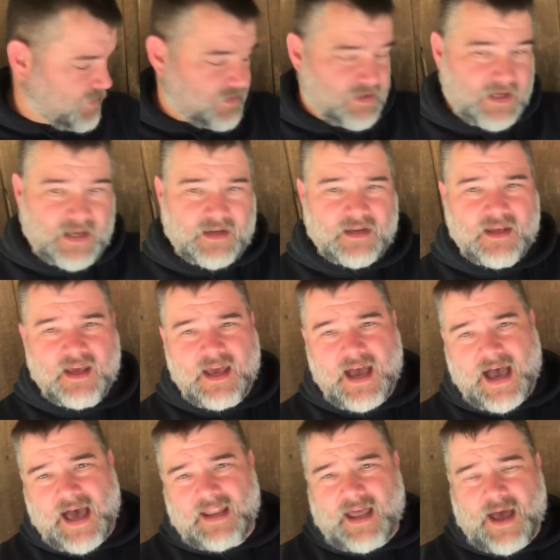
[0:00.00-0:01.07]
understand.
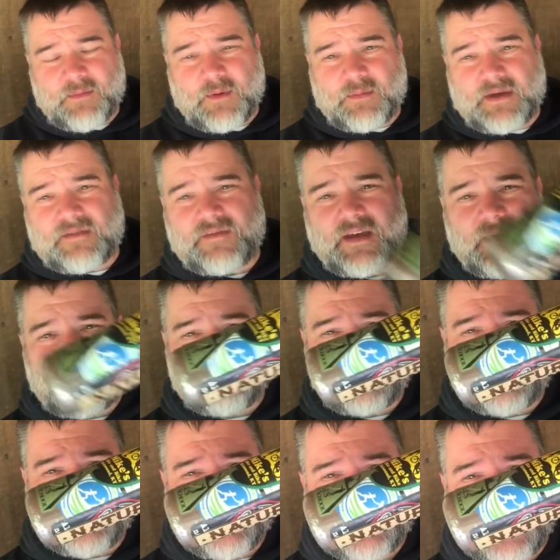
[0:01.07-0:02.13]
I'm a big fan of
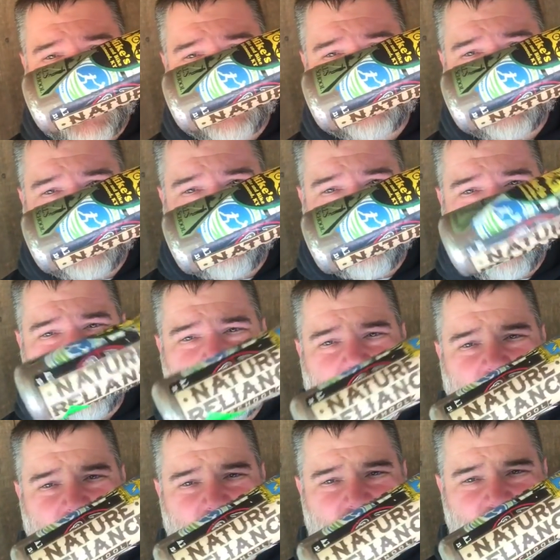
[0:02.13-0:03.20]
clean canteen water
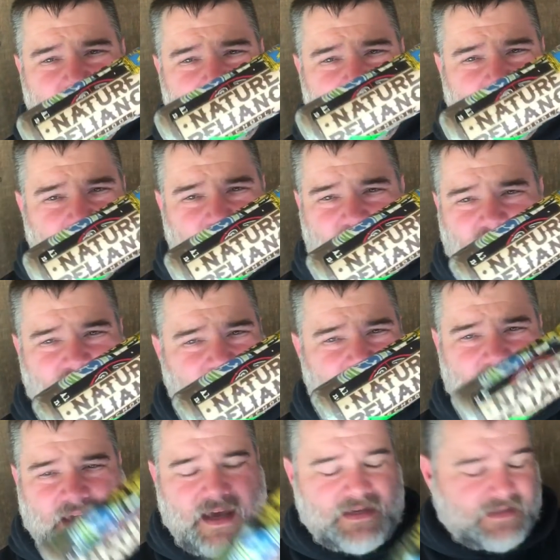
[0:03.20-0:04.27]
bottles. They're
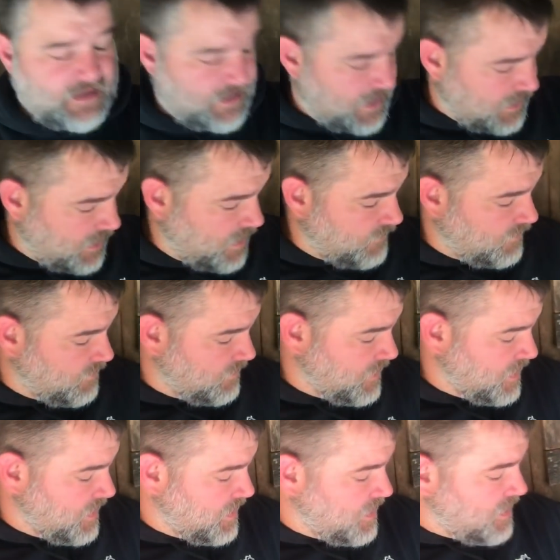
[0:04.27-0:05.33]
fantastic. I love them.
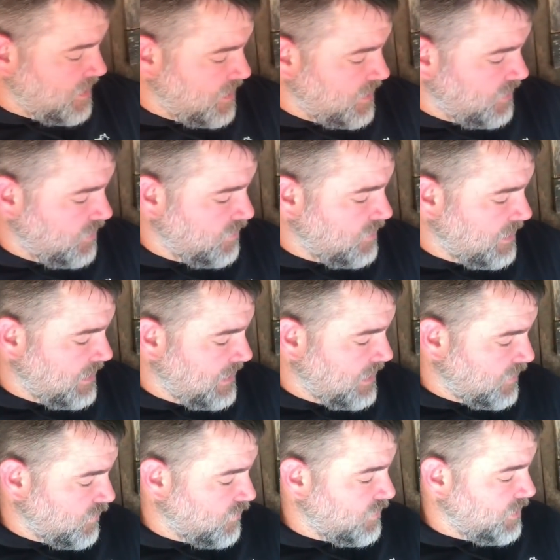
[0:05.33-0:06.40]
You can
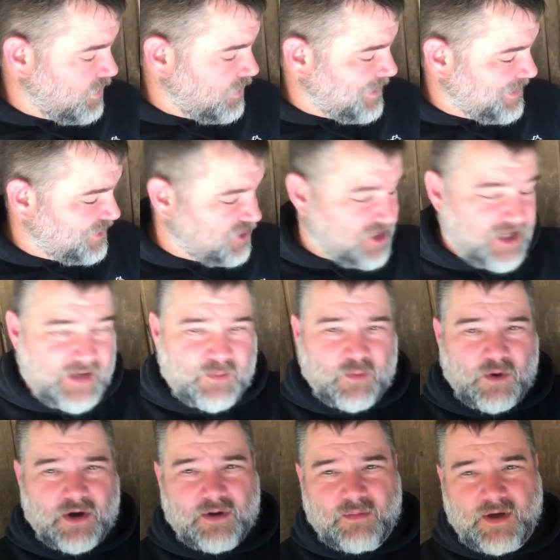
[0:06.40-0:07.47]
get really
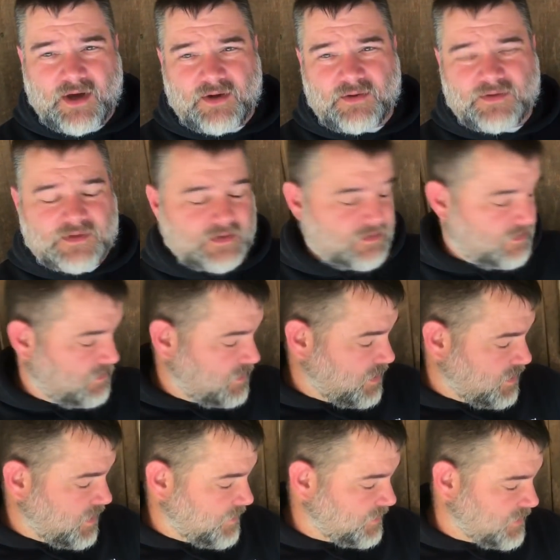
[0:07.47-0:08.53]
cheap water bottles.
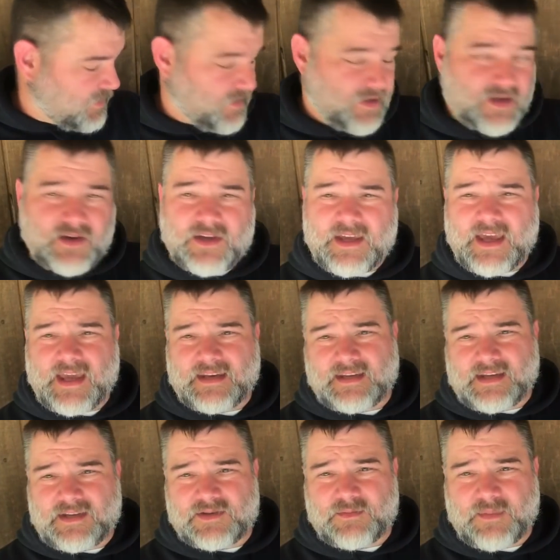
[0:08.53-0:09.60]
I'm sorry, the clean
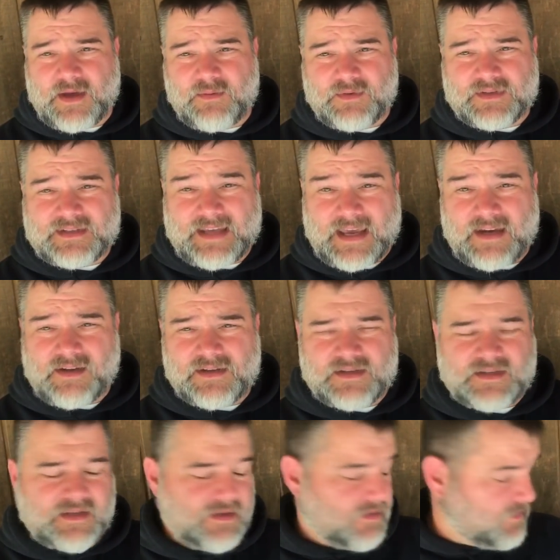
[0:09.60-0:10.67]
canteens are made with stainless
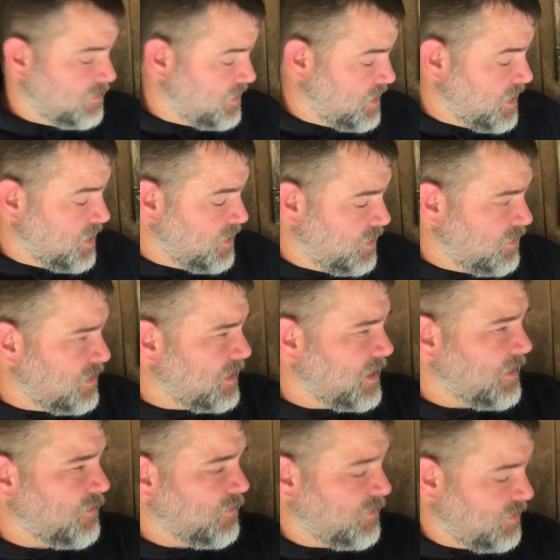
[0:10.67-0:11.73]
steel. You can
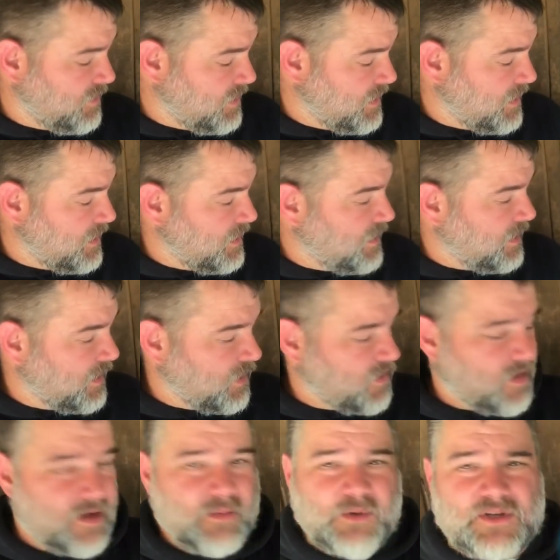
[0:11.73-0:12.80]
get really
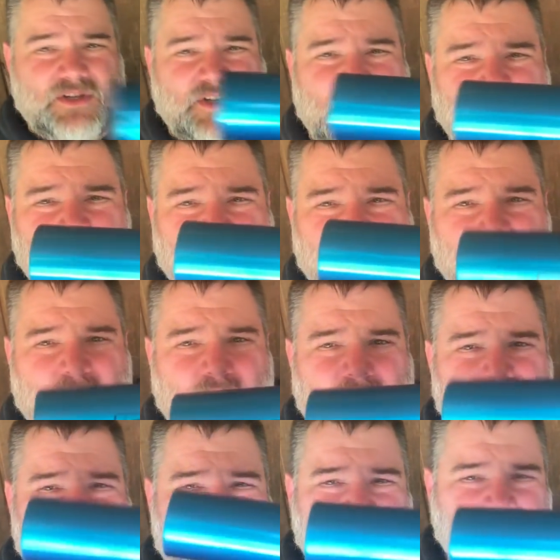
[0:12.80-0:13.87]
incredibly cheap water
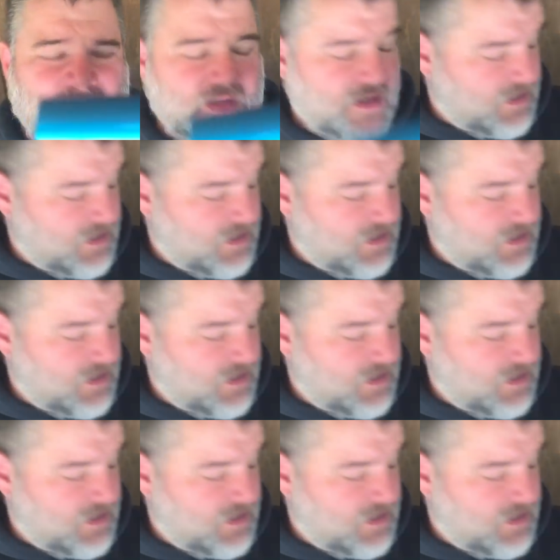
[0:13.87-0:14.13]
bottles